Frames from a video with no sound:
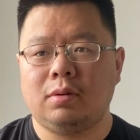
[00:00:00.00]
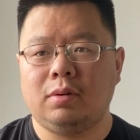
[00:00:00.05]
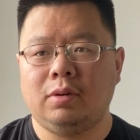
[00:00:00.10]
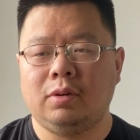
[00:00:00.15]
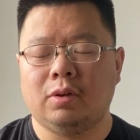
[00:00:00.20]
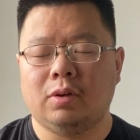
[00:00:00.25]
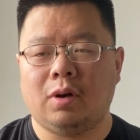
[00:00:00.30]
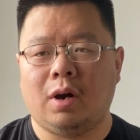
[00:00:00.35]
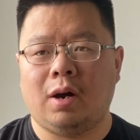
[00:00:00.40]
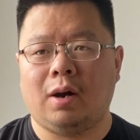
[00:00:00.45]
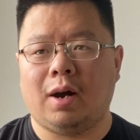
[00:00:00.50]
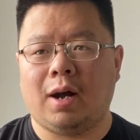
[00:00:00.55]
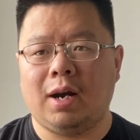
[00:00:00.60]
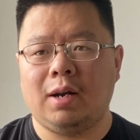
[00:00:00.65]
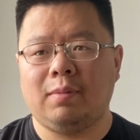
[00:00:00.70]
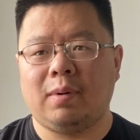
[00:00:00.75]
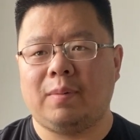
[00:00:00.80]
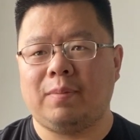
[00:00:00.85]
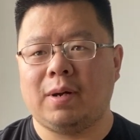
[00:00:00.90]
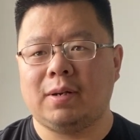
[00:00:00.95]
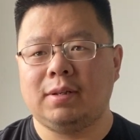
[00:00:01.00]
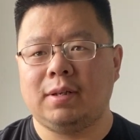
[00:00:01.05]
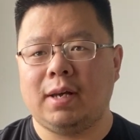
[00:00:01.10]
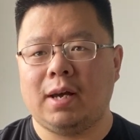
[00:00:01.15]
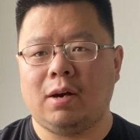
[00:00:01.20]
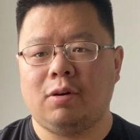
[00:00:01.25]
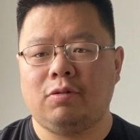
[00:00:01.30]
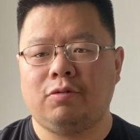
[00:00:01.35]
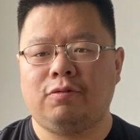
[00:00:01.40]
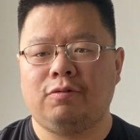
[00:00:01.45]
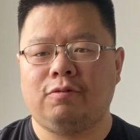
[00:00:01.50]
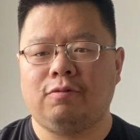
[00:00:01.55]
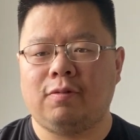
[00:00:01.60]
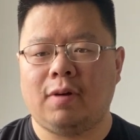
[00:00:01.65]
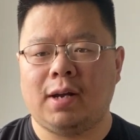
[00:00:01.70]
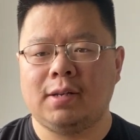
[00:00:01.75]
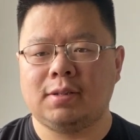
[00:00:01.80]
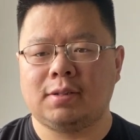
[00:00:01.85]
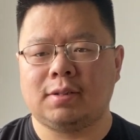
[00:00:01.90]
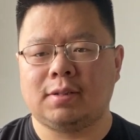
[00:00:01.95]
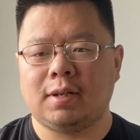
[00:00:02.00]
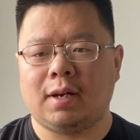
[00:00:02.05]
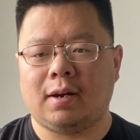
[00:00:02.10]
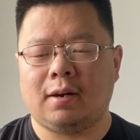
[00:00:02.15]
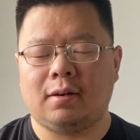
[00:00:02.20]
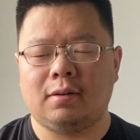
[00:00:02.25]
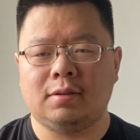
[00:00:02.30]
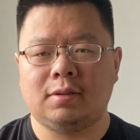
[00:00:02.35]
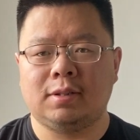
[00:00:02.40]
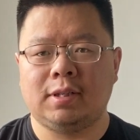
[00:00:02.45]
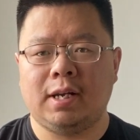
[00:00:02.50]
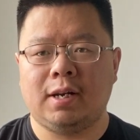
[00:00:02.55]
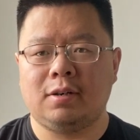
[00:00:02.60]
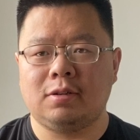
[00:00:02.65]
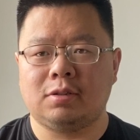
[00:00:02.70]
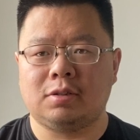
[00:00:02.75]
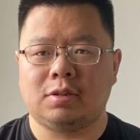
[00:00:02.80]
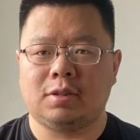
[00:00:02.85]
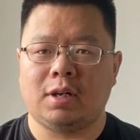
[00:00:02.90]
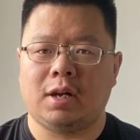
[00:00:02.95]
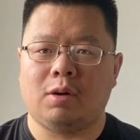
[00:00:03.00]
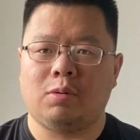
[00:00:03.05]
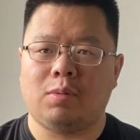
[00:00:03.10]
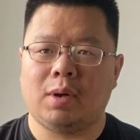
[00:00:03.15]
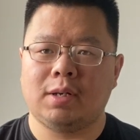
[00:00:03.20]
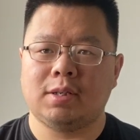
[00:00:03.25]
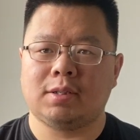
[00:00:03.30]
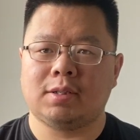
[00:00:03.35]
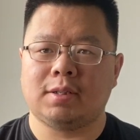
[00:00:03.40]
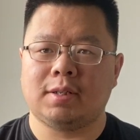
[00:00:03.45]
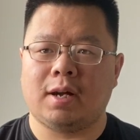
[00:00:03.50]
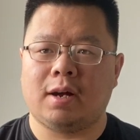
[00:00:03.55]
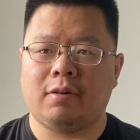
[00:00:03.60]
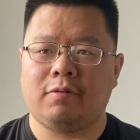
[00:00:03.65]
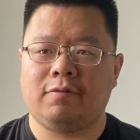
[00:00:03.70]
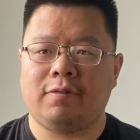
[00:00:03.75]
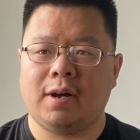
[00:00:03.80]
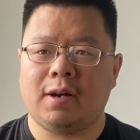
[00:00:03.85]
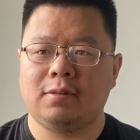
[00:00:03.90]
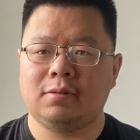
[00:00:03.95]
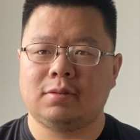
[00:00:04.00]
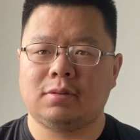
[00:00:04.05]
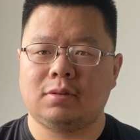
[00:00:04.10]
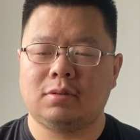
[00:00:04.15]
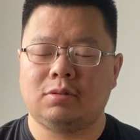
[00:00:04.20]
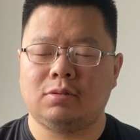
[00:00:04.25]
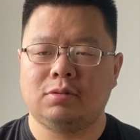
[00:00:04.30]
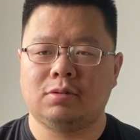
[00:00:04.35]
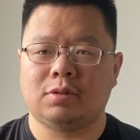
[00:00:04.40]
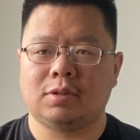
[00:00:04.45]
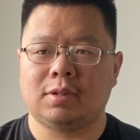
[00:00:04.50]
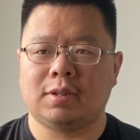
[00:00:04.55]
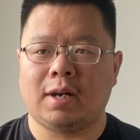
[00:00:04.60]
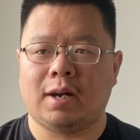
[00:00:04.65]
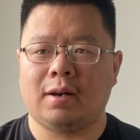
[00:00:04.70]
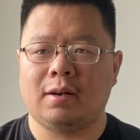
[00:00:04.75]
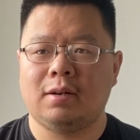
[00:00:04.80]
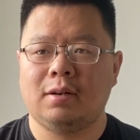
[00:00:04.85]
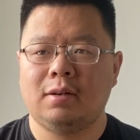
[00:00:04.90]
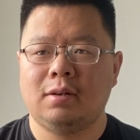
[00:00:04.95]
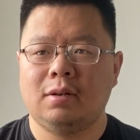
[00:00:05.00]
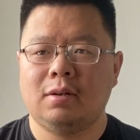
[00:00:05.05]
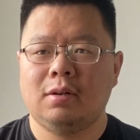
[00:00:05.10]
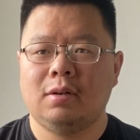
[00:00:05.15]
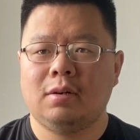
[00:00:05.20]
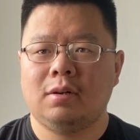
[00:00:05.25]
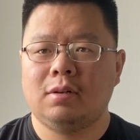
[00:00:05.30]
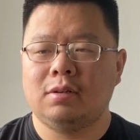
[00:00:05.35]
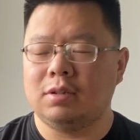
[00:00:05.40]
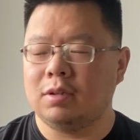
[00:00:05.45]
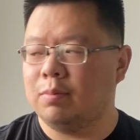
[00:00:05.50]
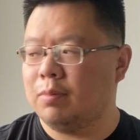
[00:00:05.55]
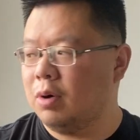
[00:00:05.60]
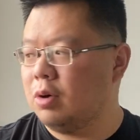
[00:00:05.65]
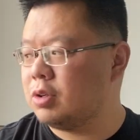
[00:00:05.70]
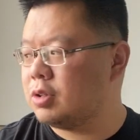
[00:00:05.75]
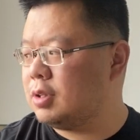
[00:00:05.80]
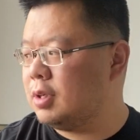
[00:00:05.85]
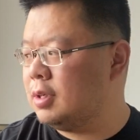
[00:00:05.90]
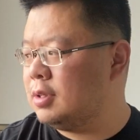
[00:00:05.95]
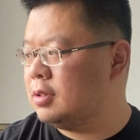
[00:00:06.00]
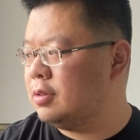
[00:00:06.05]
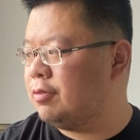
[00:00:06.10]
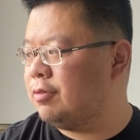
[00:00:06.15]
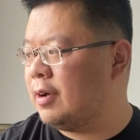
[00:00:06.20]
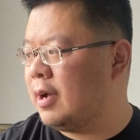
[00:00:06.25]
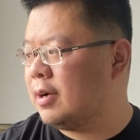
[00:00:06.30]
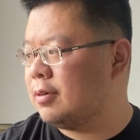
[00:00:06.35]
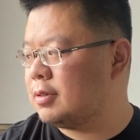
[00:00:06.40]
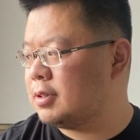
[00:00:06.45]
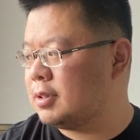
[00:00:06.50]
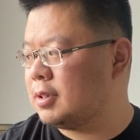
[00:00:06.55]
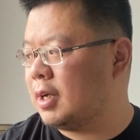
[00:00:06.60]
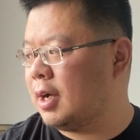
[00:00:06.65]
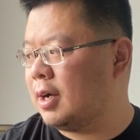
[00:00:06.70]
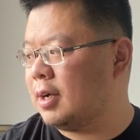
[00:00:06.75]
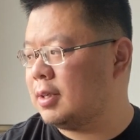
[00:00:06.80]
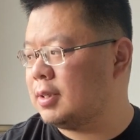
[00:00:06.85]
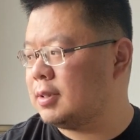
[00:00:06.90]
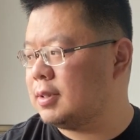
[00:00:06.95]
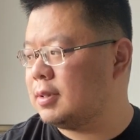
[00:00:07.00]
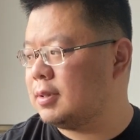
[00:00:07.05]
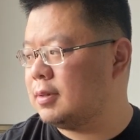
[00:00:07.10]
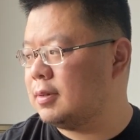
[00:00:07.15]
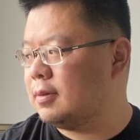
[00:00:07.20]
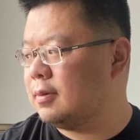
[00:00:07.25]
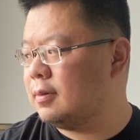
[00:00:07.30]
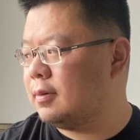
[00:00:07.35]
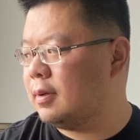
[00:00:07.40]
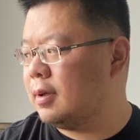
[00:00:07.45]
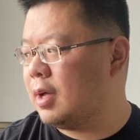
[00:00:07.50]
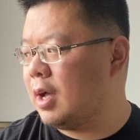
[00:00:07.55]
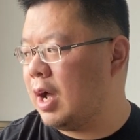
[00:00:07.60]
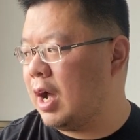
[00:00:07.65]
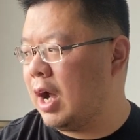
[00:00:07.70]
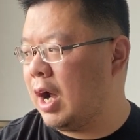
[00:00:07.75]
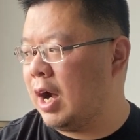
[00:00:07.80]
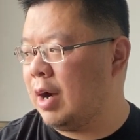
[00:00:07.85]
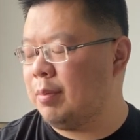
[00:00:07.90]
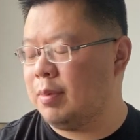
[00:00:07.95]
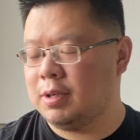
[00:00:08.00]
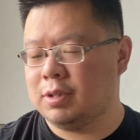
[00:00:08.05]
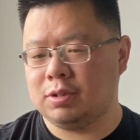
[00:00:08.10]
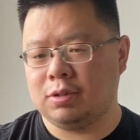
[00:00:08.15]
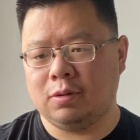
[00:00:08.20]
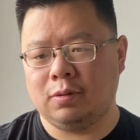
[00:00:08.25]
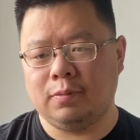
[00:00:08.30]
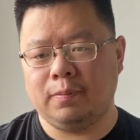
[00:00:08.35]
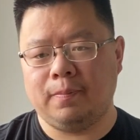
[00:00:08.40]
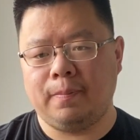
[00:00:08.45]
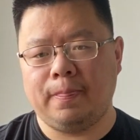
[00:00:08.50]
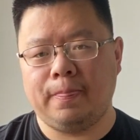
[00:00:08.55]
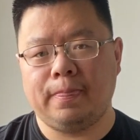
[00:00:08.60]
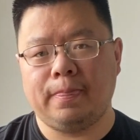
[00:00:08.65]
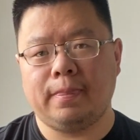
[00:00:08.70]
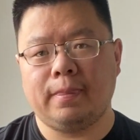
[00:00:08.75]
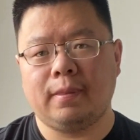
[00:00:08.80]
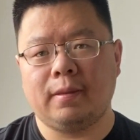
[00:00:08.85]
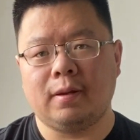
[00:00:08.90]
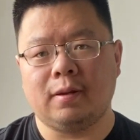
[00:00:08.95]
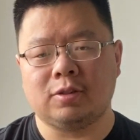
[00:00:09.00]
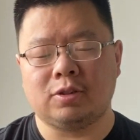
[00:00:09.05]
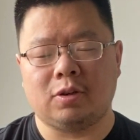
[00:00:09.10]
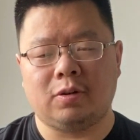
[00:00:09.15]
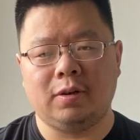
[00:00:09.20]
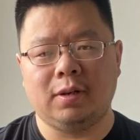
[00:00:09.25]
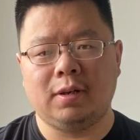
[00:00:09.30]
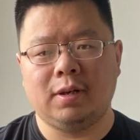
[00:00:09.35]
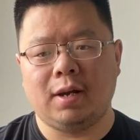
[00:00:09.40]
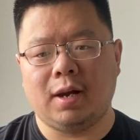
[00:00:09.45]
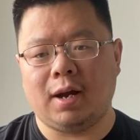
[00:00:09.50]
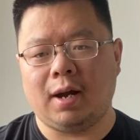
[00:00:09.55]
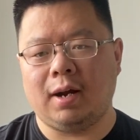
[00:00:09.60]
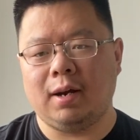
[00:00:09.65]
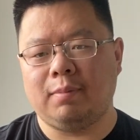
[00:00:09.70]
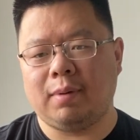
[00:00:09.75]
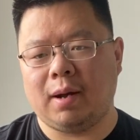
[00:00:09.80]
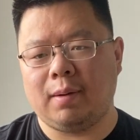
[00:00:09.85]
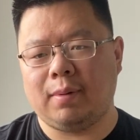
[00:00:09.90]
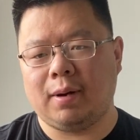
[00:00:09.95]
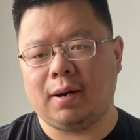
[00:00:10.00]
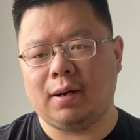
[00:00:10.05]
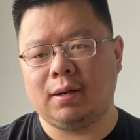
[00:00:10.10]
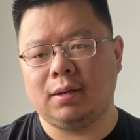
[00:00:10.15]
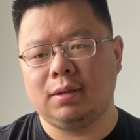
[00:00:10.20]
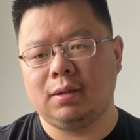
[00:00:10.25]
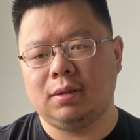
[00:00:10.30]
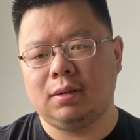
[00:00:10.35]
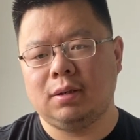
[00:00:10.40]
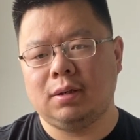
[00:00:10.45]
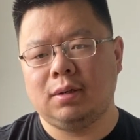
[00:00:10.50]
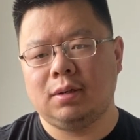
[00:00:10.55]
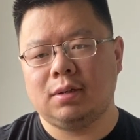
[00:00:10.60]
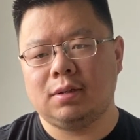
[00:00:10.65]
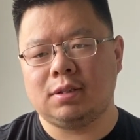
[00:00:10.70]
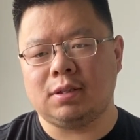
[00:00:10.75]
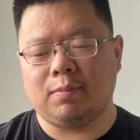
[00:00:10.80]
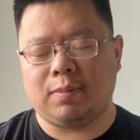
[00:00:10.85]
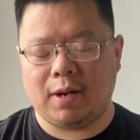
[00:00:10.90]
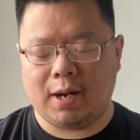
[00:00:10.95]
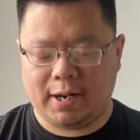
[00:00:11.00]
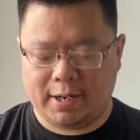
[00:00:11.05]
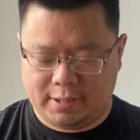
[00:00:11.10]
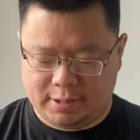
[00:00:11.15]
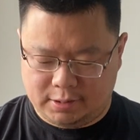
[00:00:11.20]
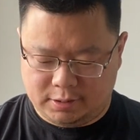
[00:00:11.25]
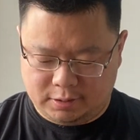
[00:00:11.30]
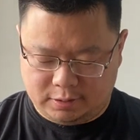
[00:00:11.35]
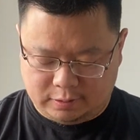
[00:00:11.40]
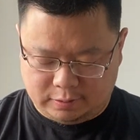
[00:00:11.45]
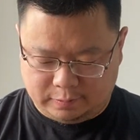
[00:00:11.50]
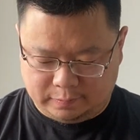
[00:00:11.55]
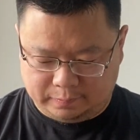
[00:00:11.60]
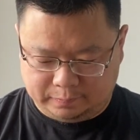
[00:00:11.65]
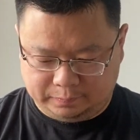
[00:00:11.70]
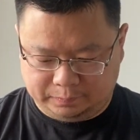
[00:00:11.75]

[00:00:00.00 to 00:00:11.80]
you know, on Alibaba they have 1 star, 0 star, 1 star, 5, 2 star. The most is 5 star Alibaba suppliers.